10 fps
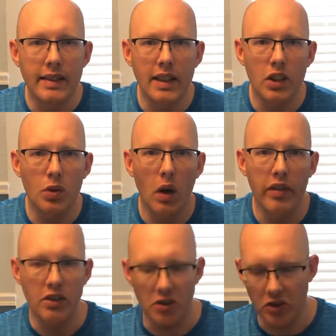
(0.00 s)
10 to 12
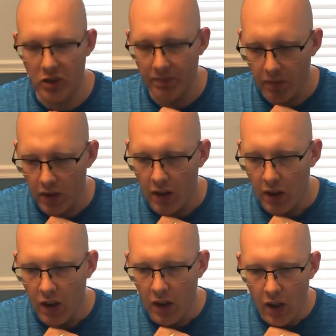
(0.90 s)
inches.
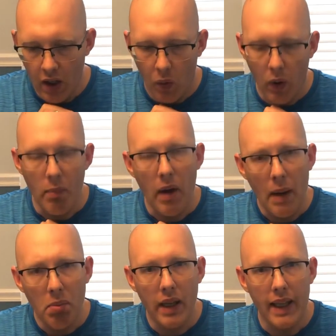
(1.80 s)
What my
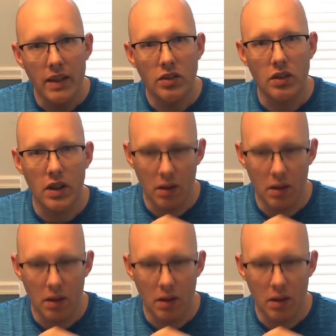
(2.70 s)
plans are going to